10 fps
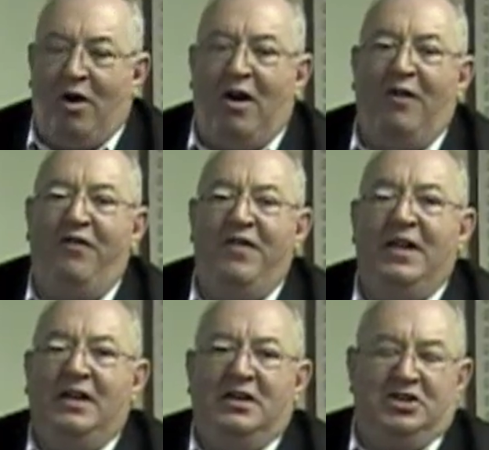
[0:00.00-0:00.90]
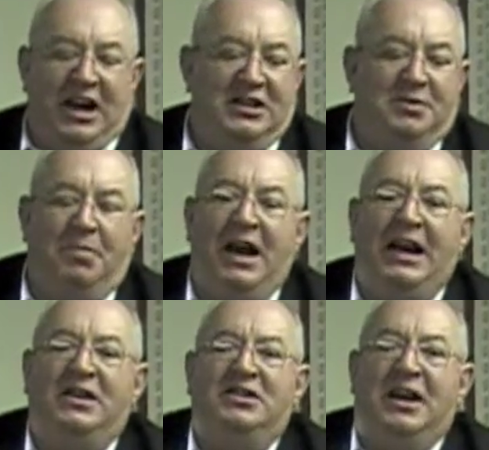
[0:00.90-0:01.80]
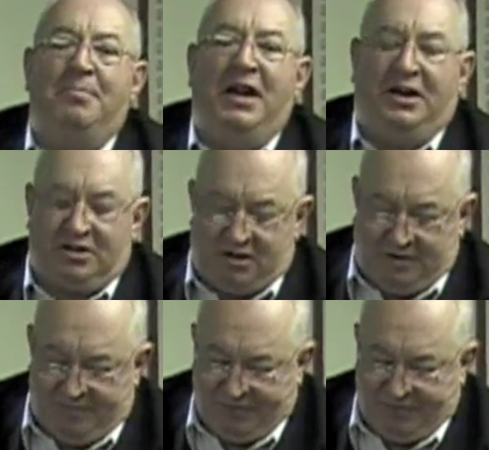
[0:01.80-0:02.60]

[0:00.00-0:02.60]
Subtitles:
off, change the blade in 10 minutes.